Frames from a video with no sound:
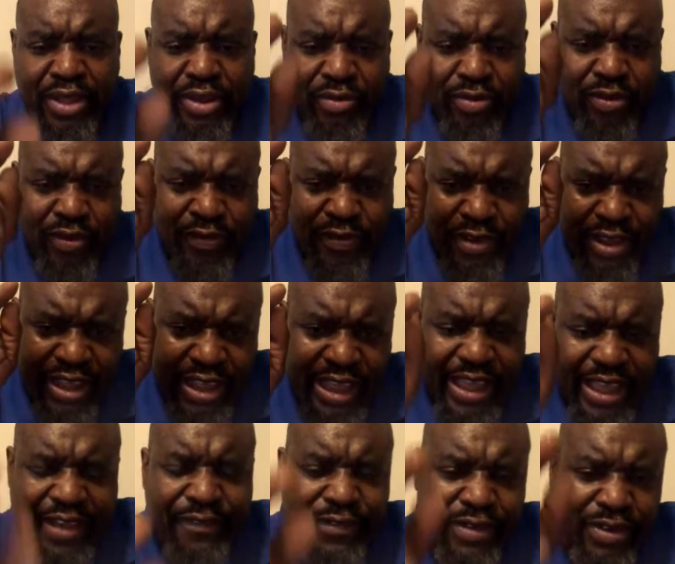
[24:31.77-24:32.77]
will
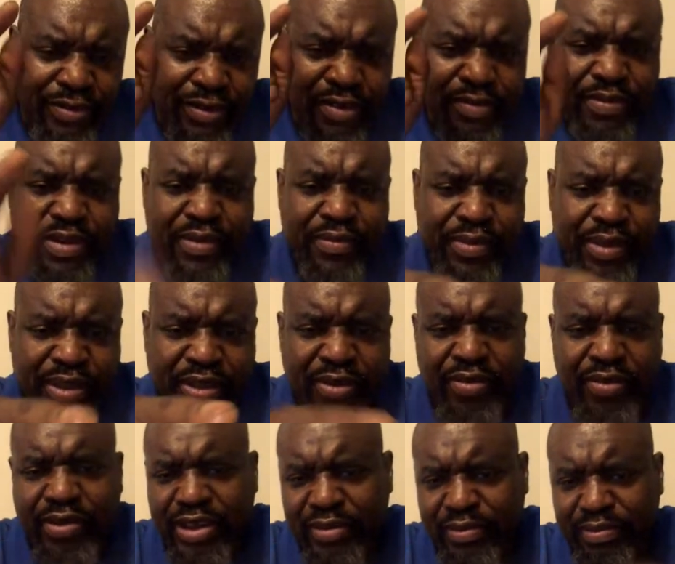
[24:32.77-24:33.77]
forever remember
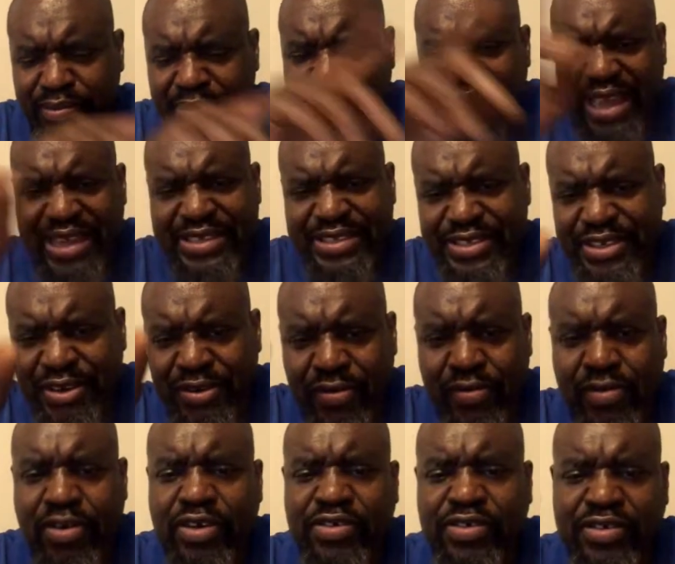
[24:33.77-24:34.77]
you and pass your
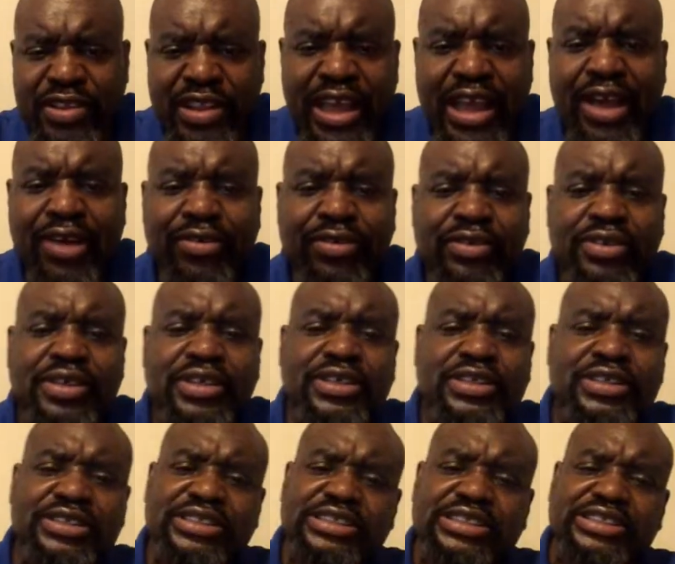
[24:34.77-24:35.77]
works down
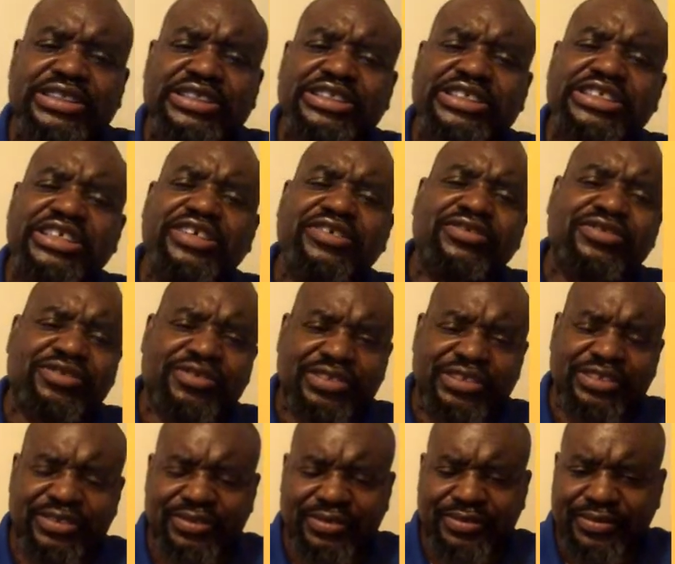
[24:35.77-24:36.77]
to children.